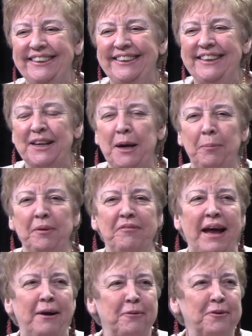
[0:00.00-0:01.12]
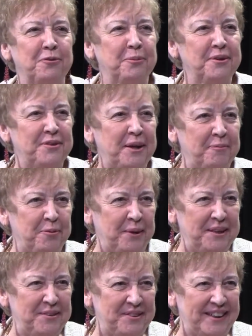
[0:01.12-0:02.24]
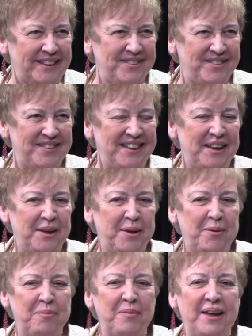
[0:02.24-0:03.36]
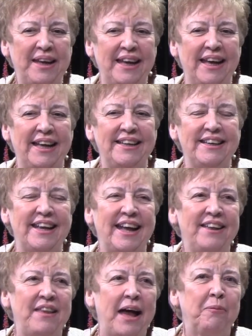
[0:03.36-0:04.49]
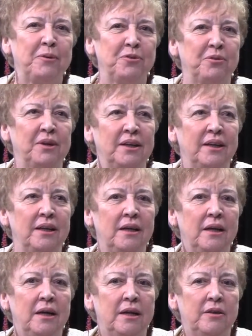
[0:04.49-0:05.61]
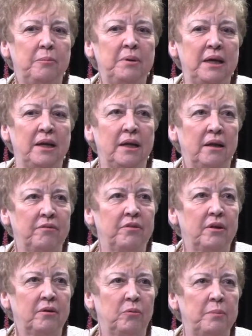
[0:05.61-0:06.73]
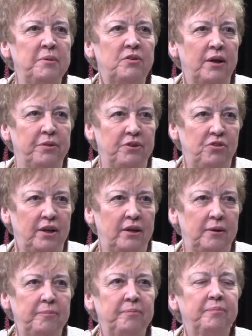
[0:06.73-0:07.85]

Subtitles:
a couple of hours, we sent him 26. And that was really the beginning of the Women's Health Agenda.